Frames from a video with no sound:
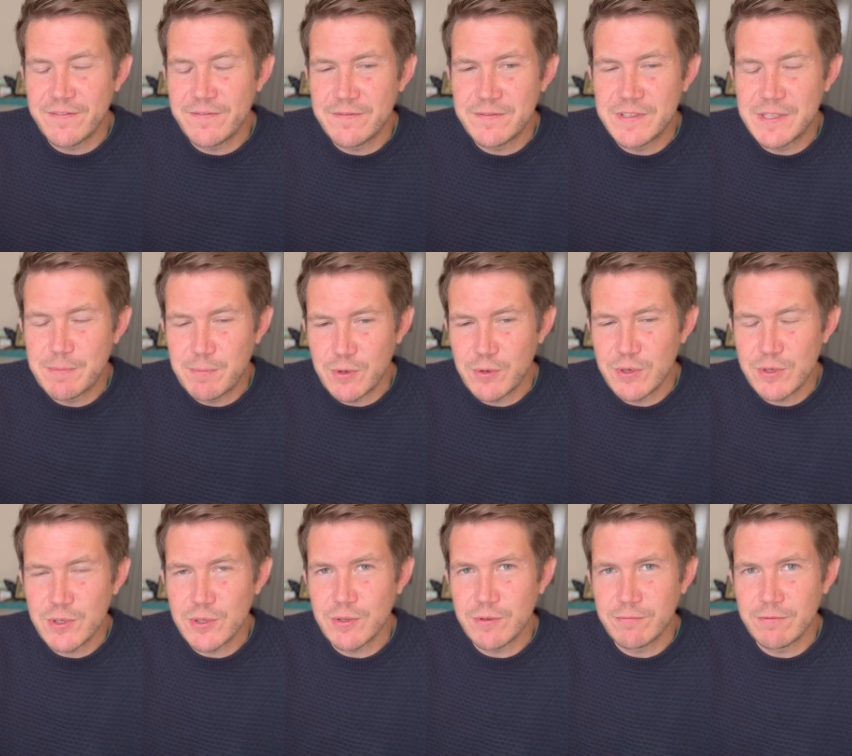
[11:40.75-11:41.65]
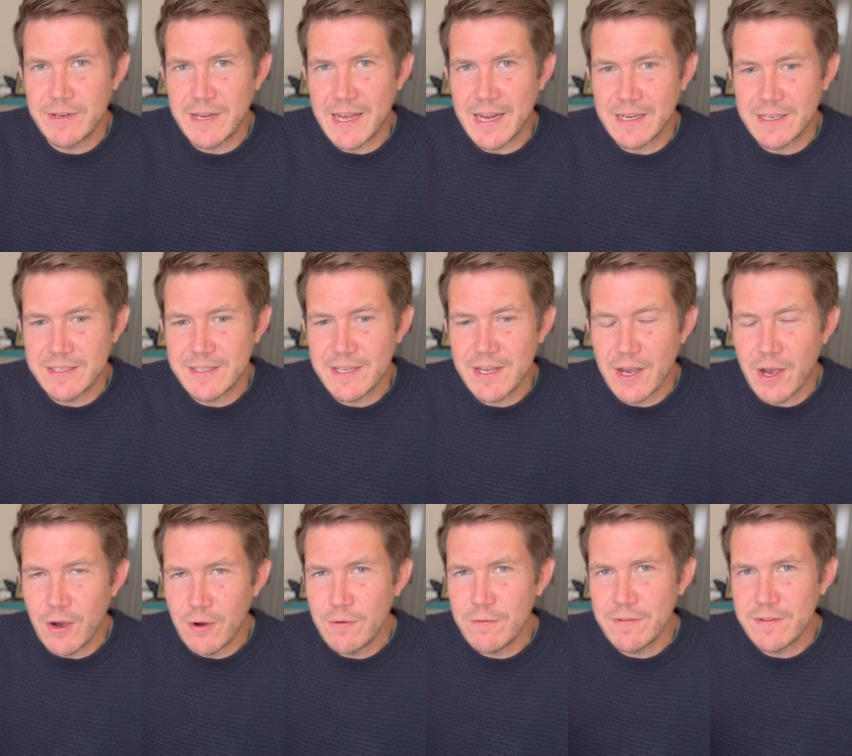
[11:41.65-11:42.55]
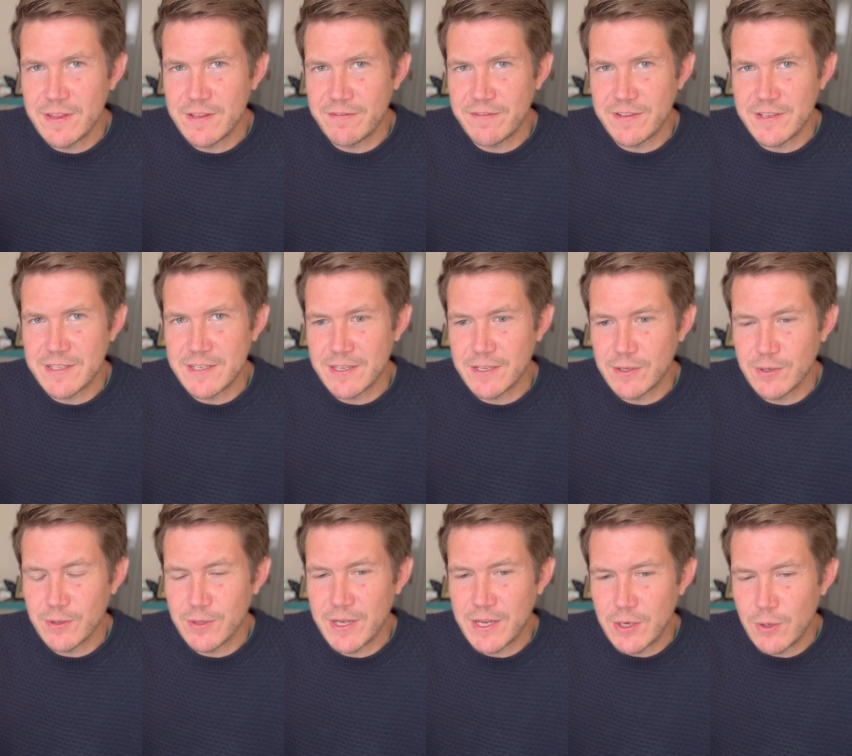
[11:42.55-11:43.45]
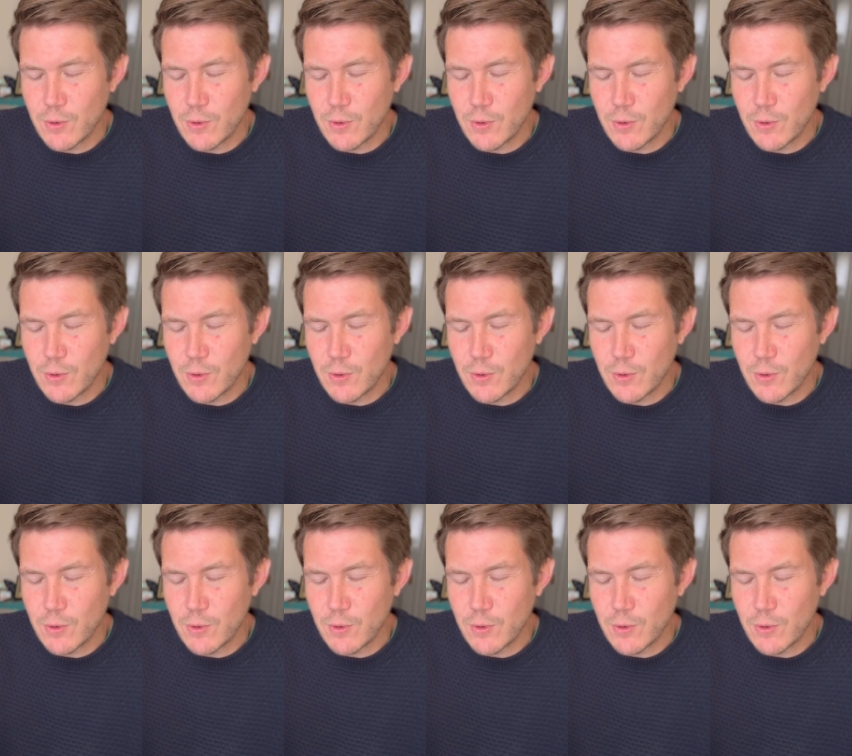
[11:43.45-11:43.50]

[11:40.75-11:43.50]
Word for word: spiritual reality over the physical in